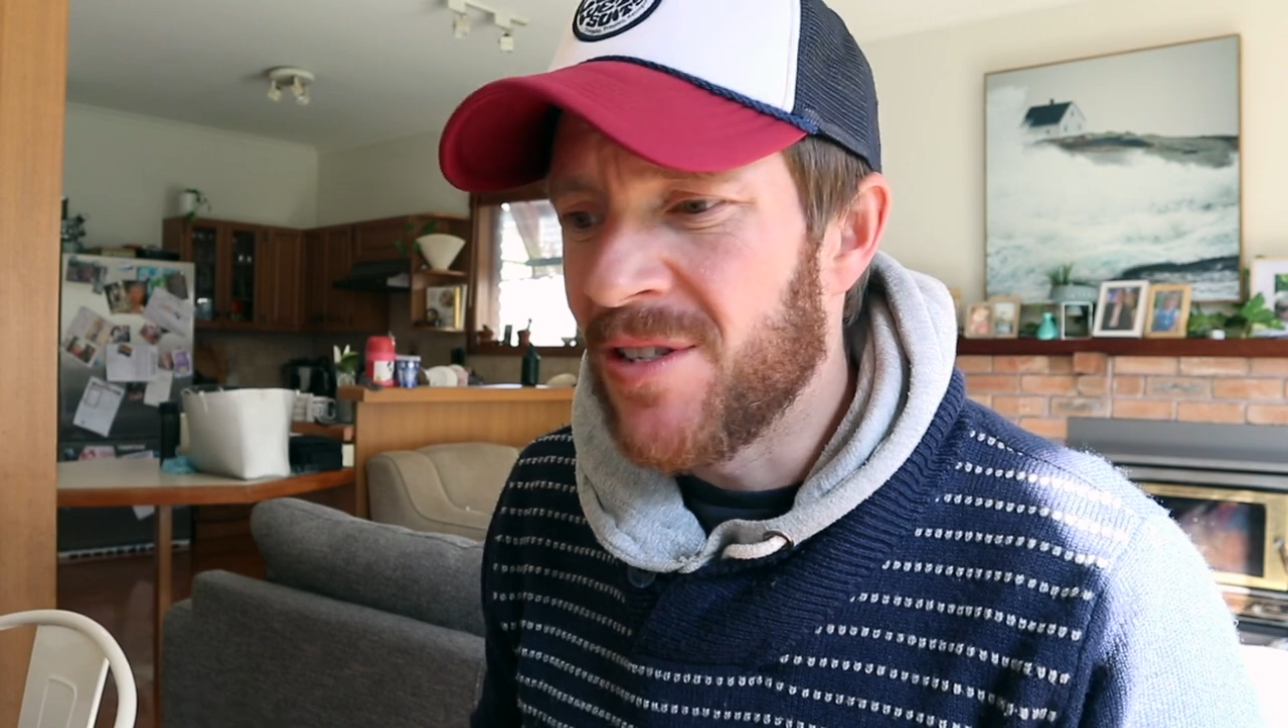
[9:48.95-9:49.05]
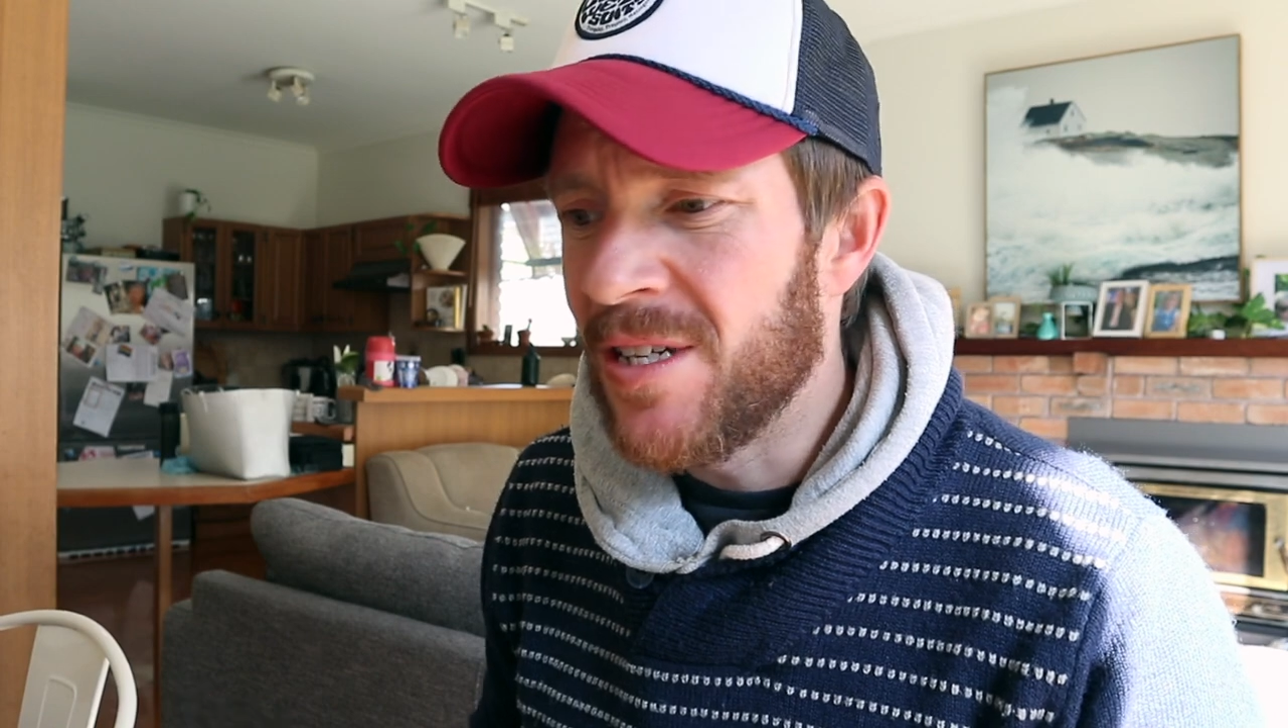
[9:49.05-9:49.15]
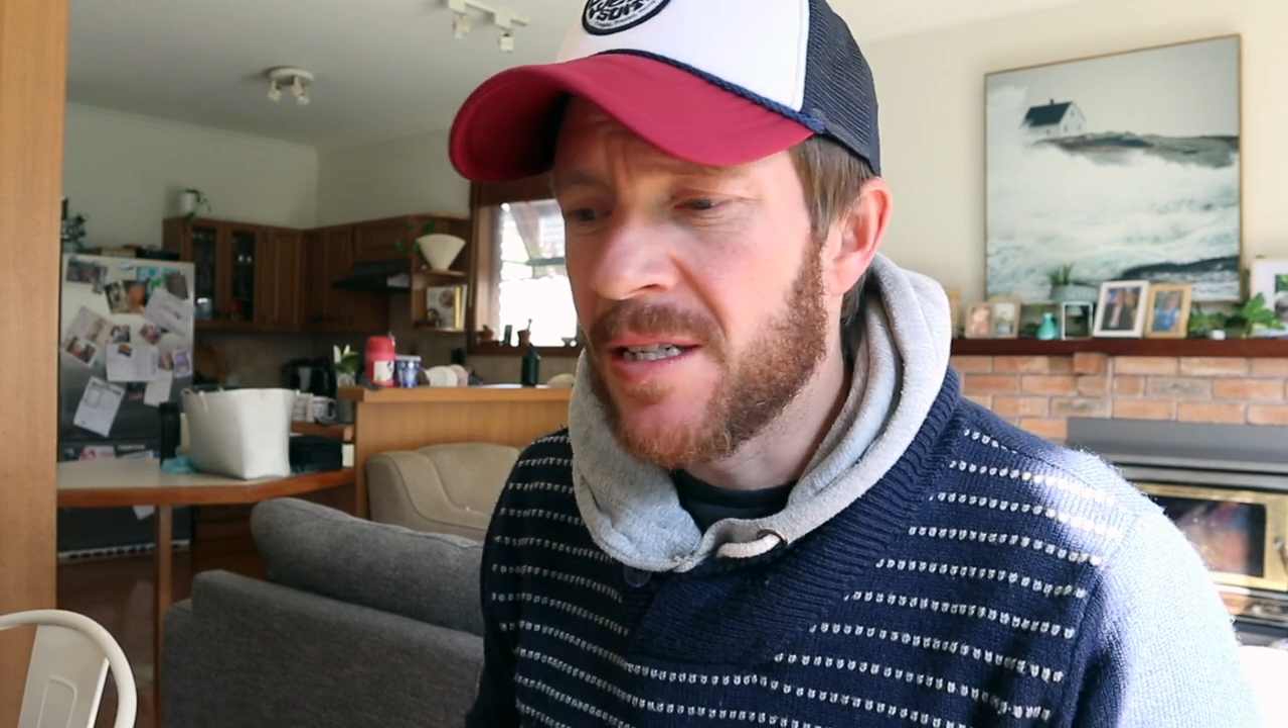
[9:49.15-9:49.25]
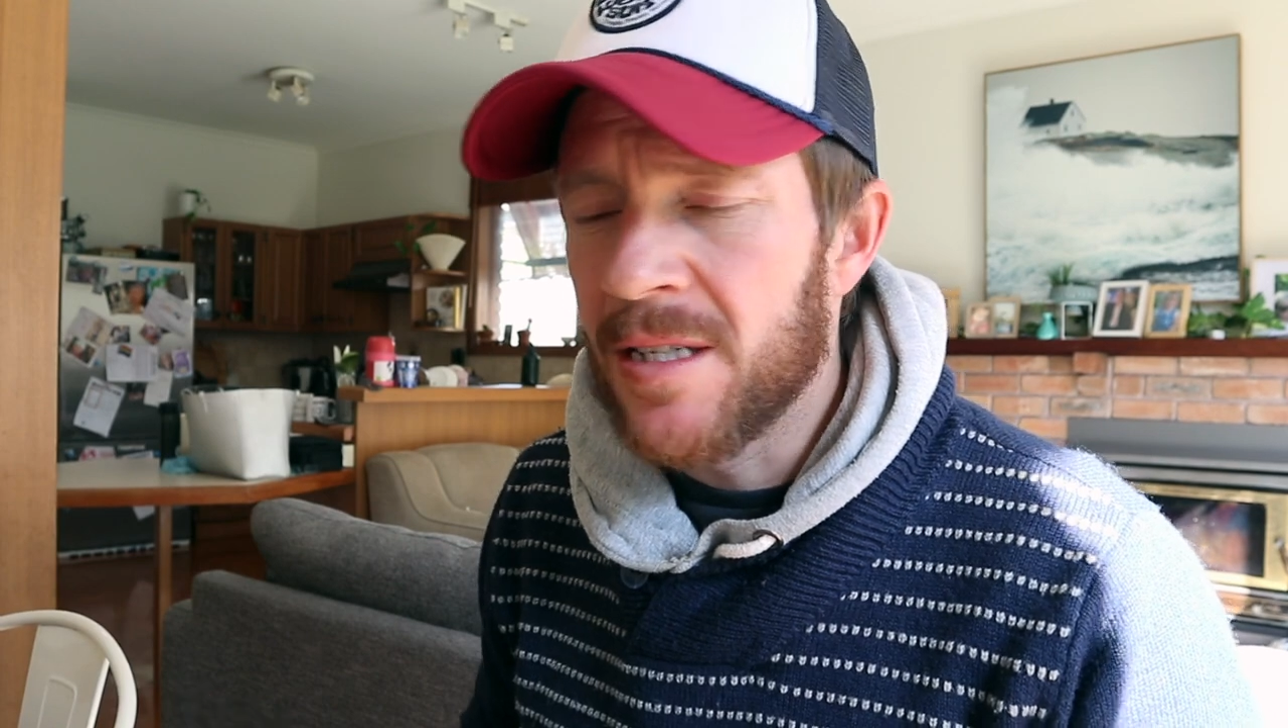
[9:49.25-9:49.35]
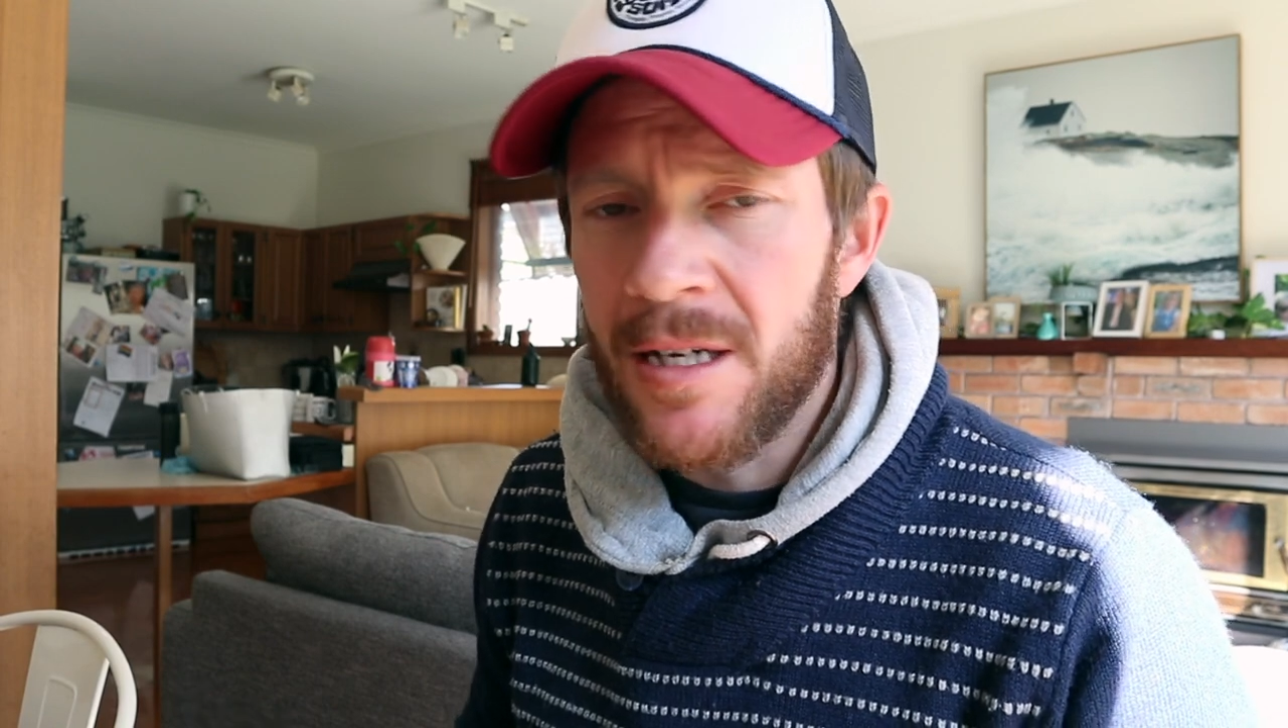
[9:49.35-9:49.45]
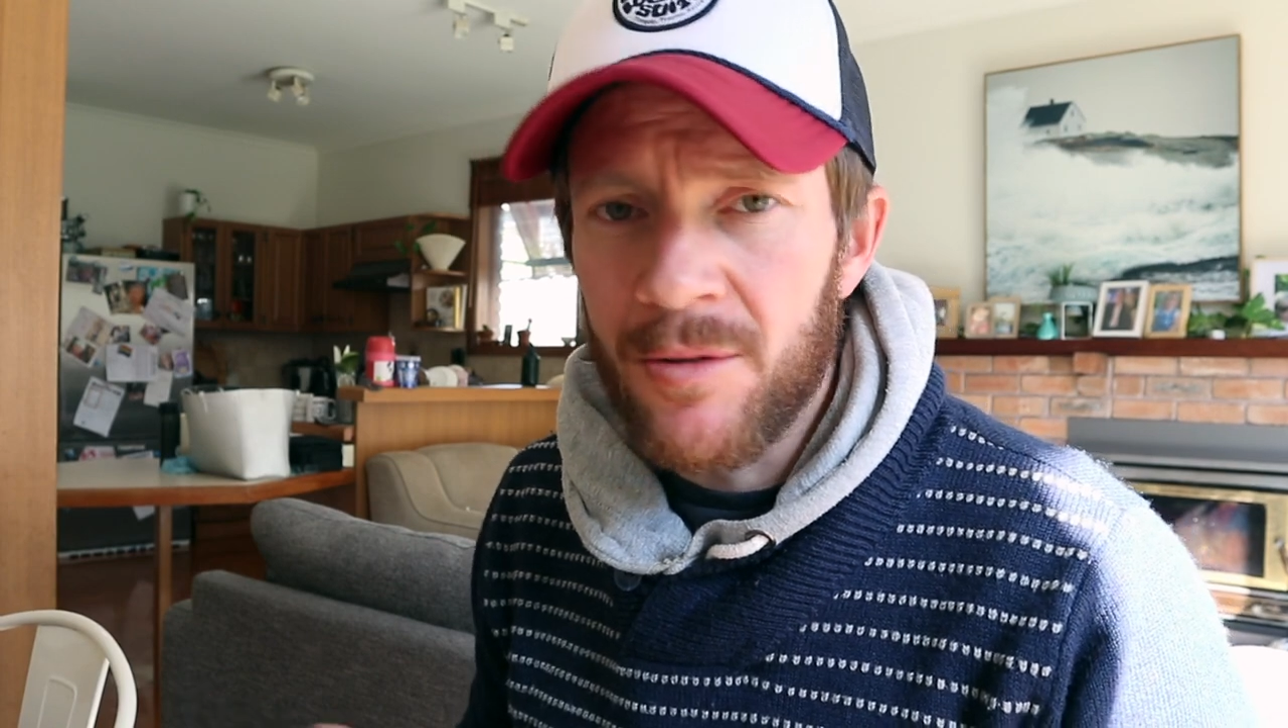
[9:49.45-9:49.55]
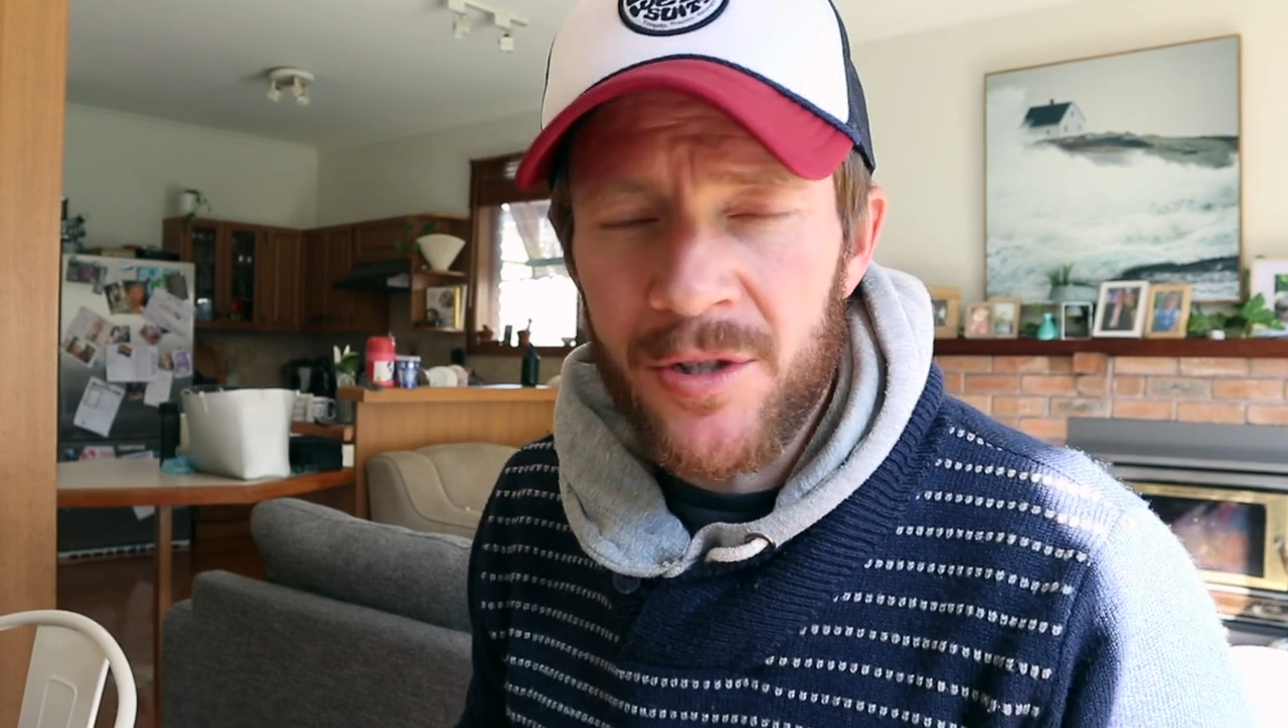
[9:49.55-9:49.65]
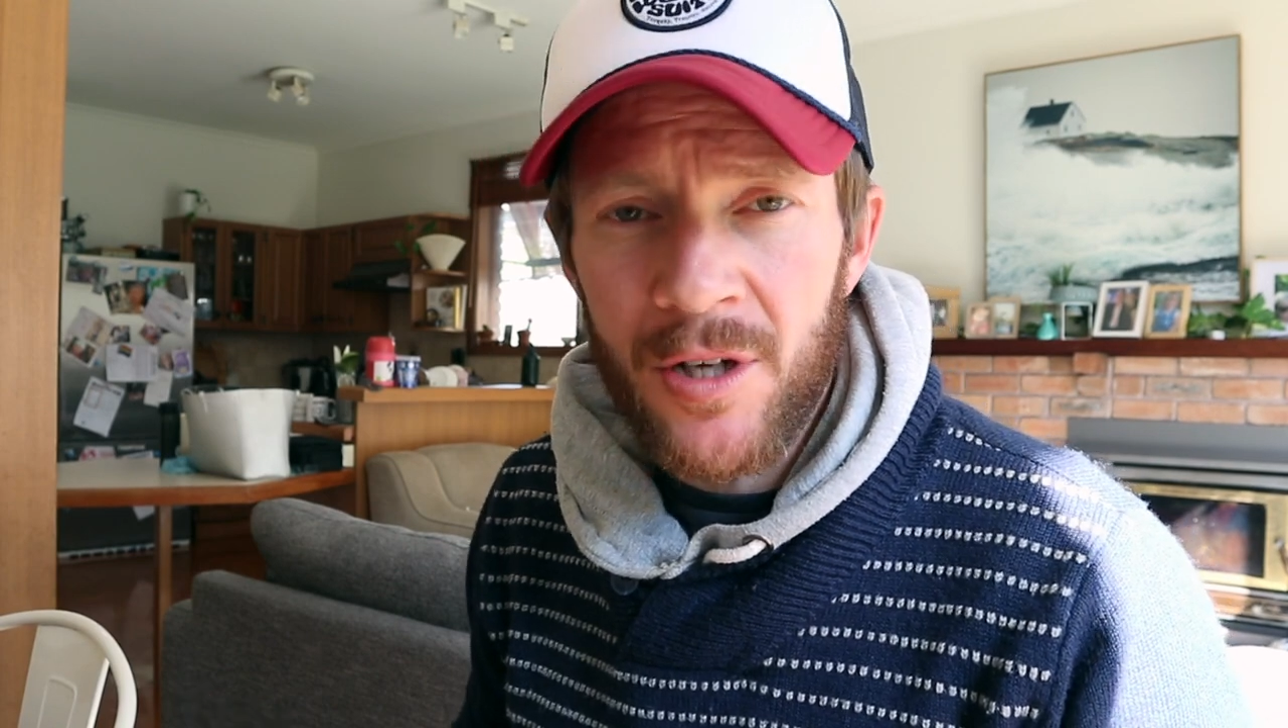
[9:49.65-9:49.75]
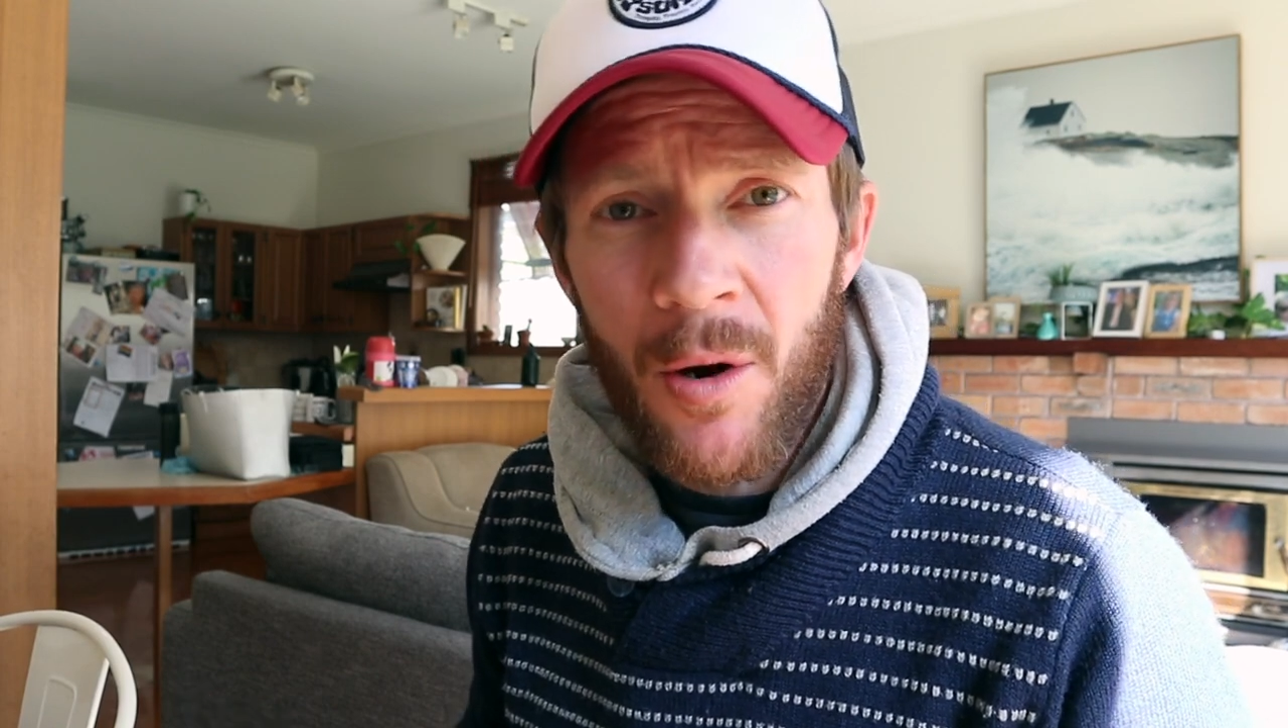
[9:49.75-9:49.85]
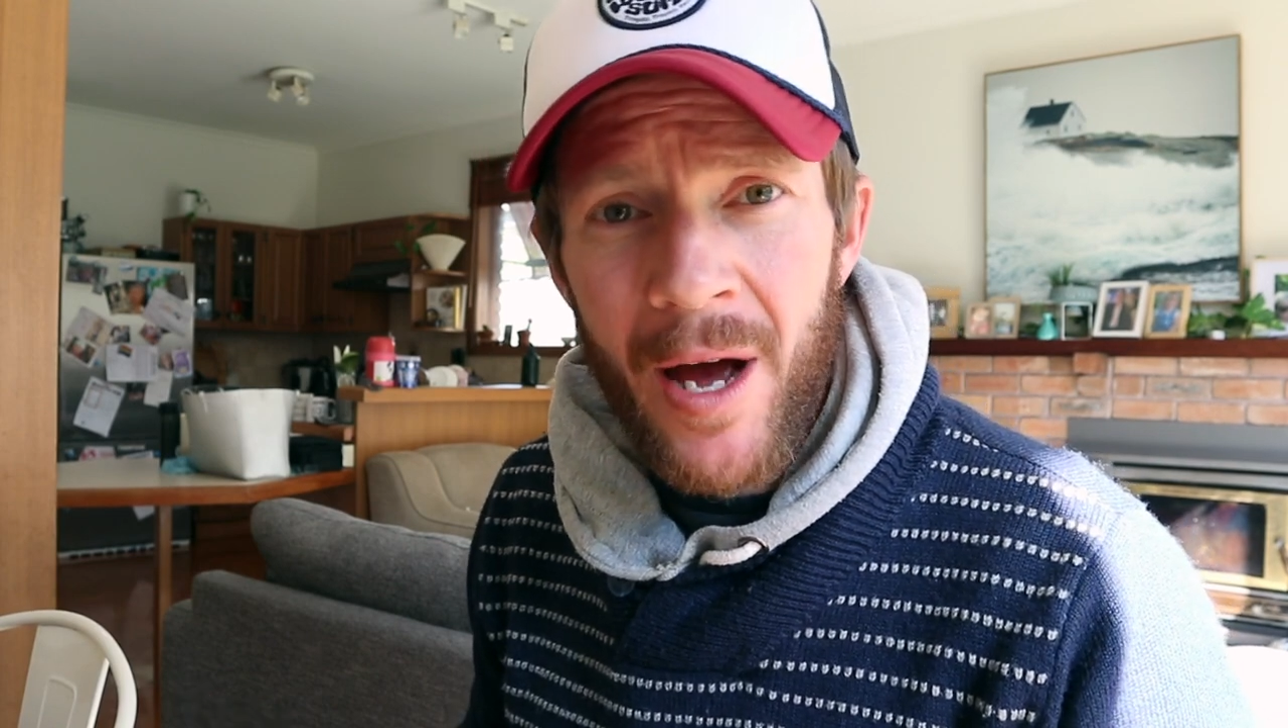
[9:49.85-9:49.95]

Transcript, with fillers: 16 or so